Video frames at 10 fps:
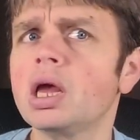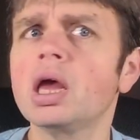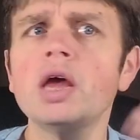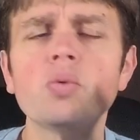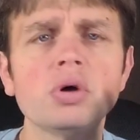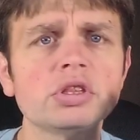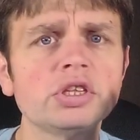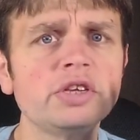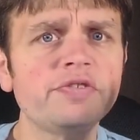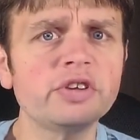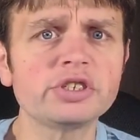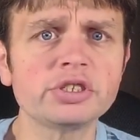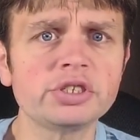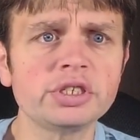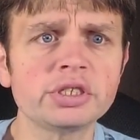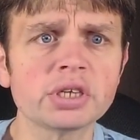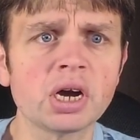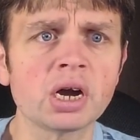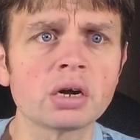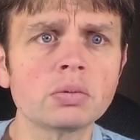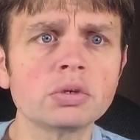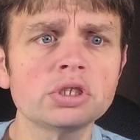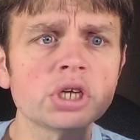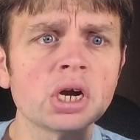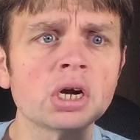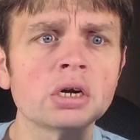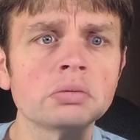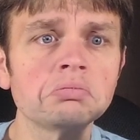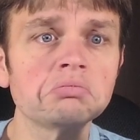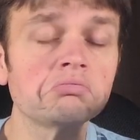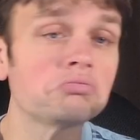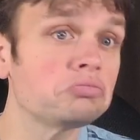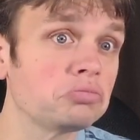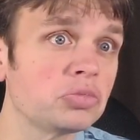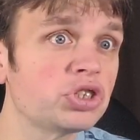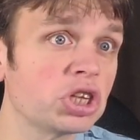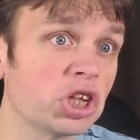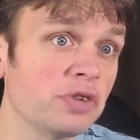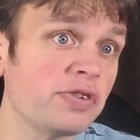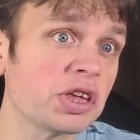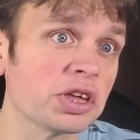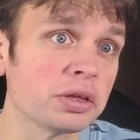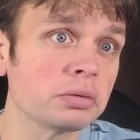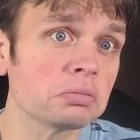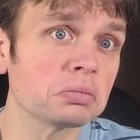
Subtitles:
and what the deficiencies are, which are significant,